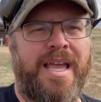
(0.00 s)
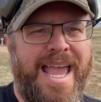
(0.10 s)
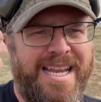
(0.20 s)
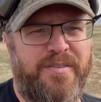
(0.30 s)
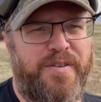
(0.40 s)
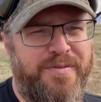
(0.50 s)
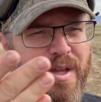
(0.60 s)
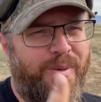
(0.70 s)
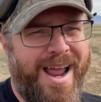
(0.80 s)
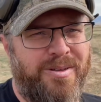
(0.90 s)
And in 50
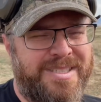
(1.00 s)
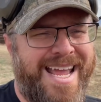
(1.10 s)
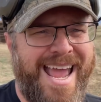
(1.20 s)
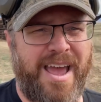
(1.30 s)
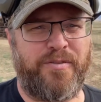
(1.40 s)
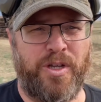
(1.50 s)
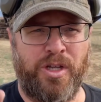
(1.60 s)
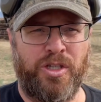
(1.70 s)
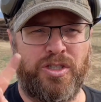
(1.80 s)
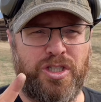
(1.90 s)
rounds to have
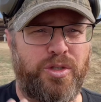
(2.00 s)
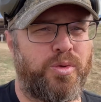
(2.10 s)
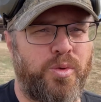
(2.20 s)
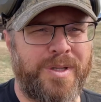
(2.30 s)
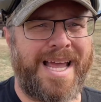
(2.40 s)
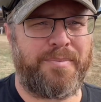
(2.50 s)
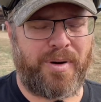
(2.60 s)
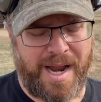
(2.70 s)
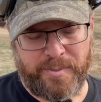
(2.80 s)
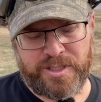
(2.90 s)
2 light
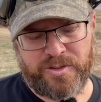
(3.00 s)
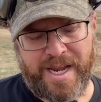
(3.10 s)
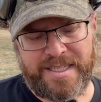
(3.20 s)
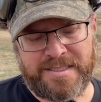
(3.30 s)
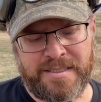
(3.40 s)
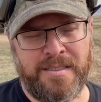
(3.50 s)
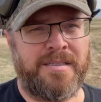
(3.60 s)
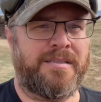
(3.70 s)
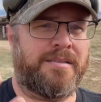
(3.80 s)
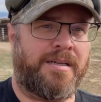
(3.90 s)
primer strikes,
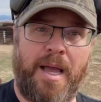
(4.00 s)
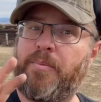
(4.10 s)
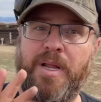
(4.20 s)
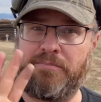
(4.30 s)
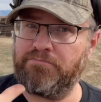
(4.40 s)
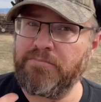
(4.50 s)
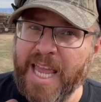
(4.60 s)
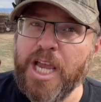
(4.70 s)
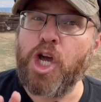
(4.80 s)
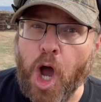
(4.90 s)

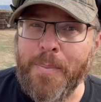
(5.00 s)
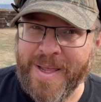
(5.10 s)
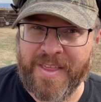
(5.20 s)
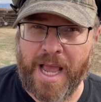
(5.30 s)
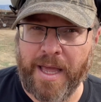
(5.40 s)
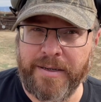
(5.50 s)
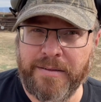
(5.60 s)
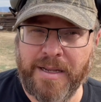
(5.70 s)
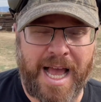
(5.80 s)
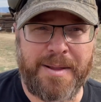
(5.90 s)
it could be the gun.
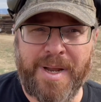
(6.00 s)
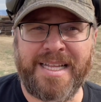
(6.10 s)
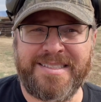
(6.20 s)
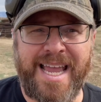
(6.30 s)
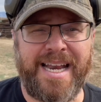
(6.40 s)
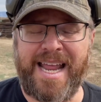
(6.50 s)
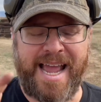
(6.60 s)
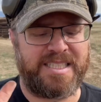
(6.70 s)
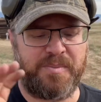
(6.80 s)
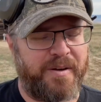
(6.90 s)
I'm not saying it
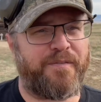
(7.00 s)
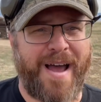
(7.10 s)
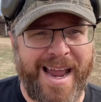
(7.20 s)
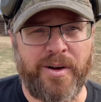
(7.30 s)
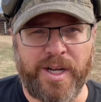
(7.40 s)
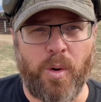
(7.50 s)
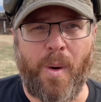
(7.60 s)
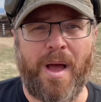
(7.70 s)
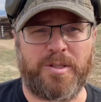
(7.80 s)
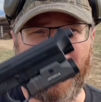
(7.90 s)
hasn't been fired in a
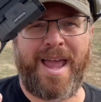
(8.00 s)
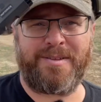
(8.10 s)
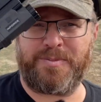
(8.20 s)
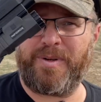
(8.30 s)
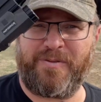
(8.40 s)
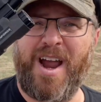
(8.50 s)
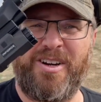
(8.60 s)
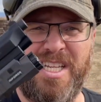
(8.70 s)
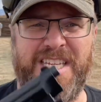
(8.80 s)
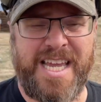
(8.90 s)
while. It probably hasn't been fired
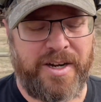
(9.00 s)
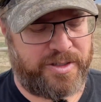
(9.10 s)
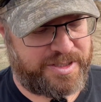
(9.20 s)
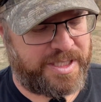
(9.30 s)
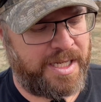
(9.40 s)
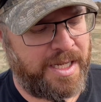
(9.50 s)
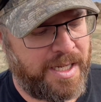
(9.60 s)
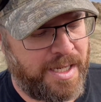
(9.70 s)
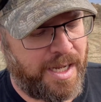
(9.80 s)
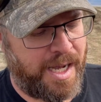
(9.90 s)
in years.
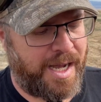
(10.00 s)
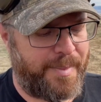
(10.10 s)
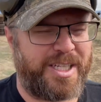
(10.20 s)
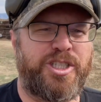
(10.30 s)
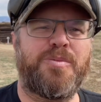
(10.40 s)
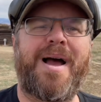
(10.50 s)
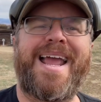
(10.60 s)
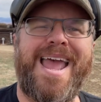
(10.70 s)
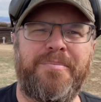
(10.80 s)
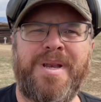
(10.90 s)
I shoot my
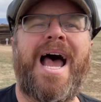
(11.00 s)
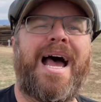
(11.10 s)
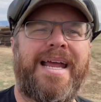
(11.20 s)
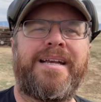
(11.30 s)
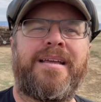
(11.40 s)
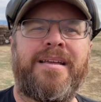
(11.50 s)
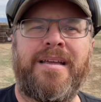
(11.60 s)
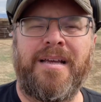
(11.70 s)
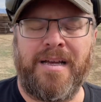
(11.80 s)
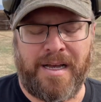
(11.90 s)
M9
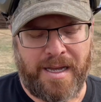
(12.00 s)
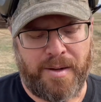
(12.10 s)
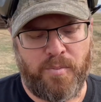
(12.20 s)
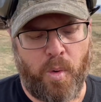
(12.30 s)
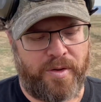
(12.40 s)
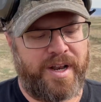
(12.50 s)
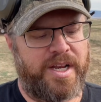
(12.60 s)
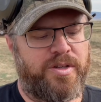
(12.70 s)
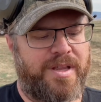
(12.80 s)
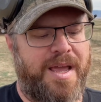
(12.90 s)
more than I
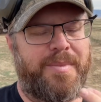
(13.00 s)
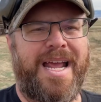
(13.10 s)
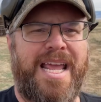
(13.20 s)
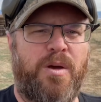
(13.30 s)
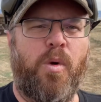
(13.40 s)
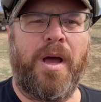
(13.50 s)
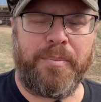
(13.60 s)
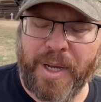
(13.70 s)
do the M9A1.